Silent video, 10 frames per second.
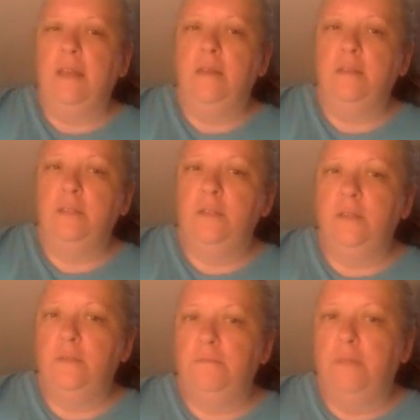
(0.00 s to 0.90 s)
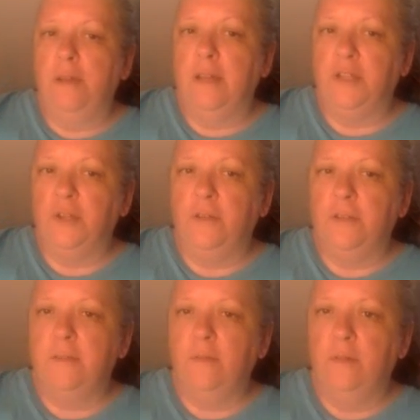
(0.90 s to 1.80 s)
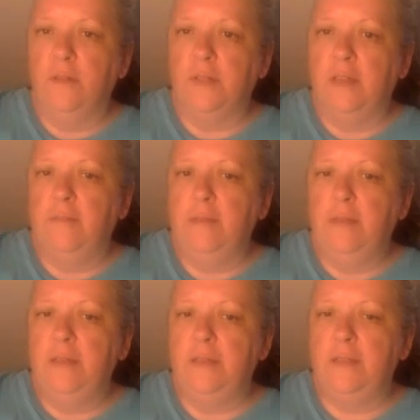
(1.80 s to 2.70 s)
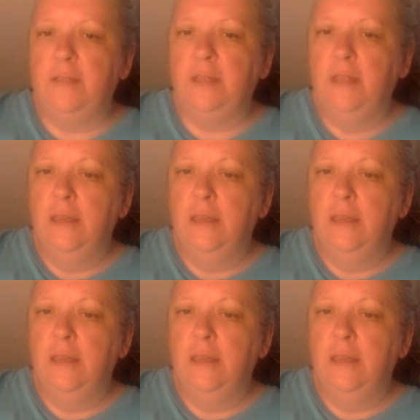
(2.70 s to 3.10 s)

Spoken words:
that broadcast journalism, of course, gave me is